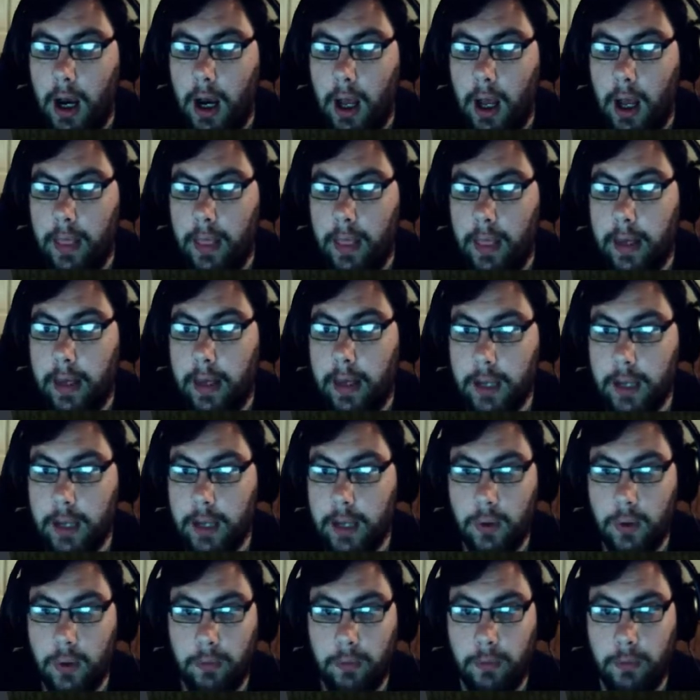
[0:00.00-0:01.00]
Then the next one
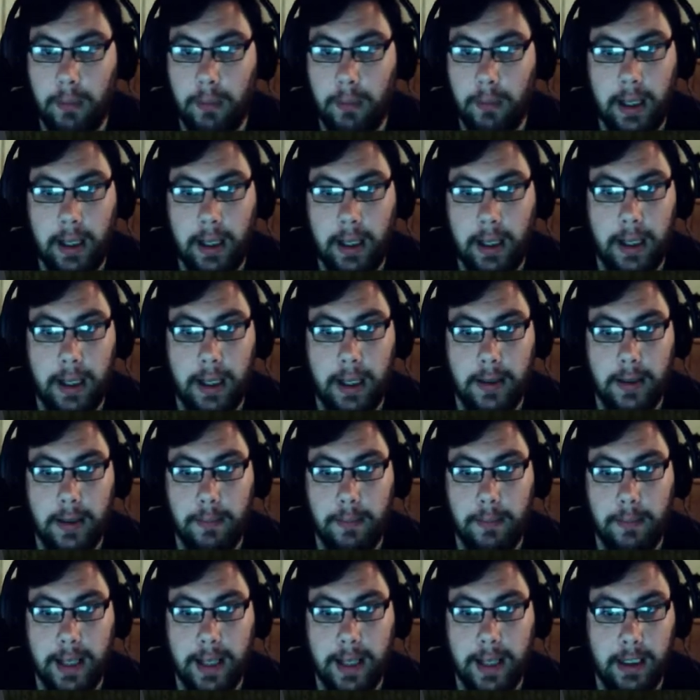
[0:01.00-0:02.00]
up from that is the
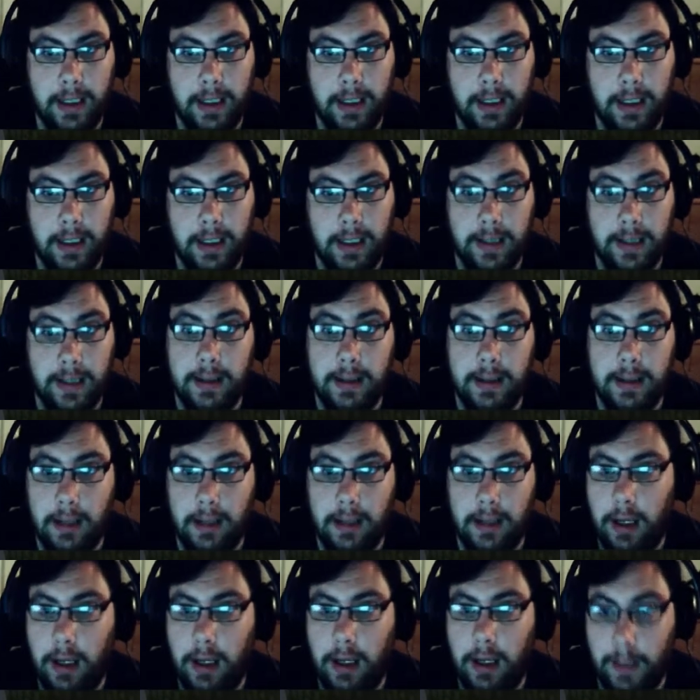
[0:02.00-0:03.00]
basic
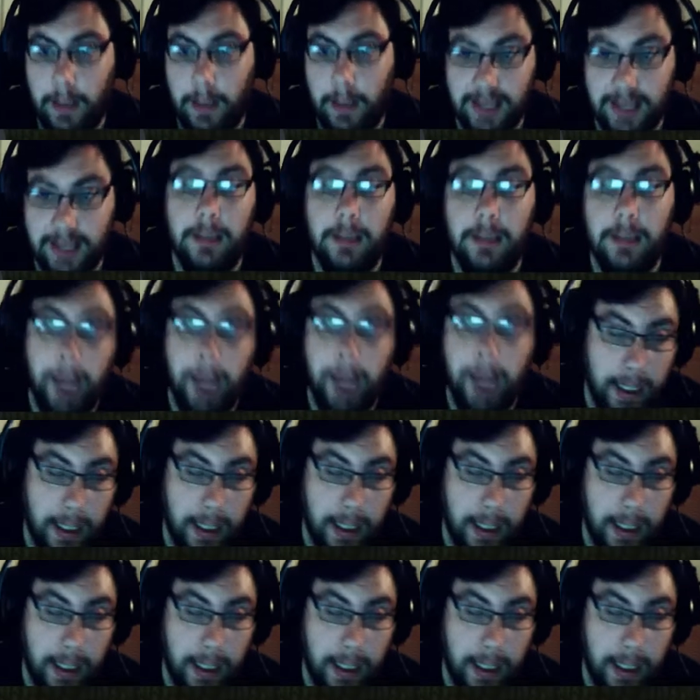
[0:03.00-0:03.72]
capacitor bank,